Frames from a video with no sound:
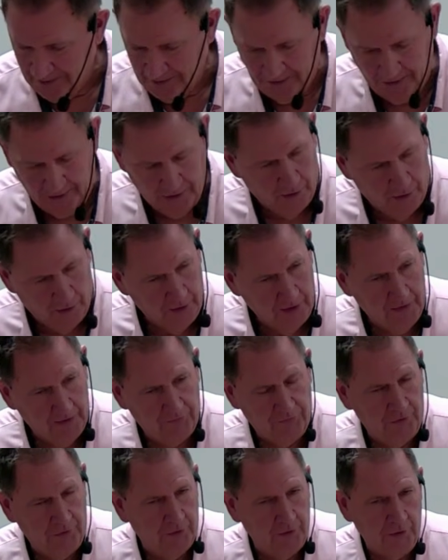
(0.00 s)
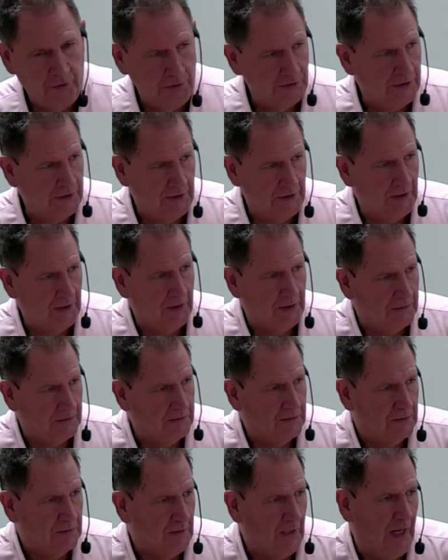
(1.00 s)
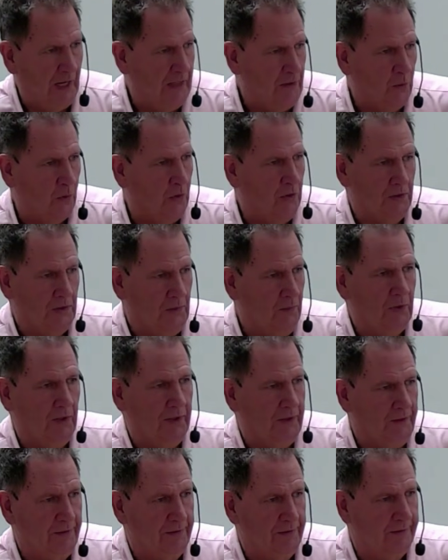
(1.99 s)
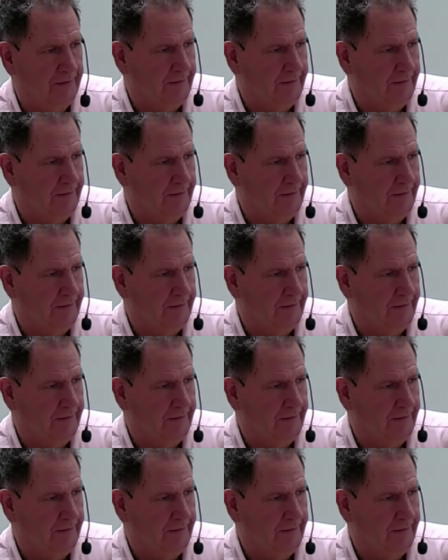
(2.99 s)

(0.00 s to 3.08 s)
know, if you're using a high quality blade,